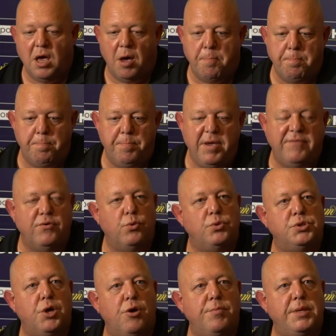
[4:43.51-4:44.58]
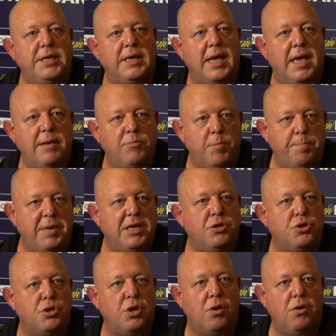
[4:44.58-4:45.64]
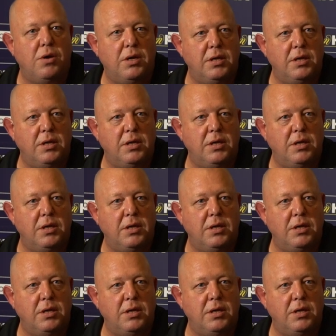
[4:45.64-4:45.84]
a pivotal time in the game, a big shot,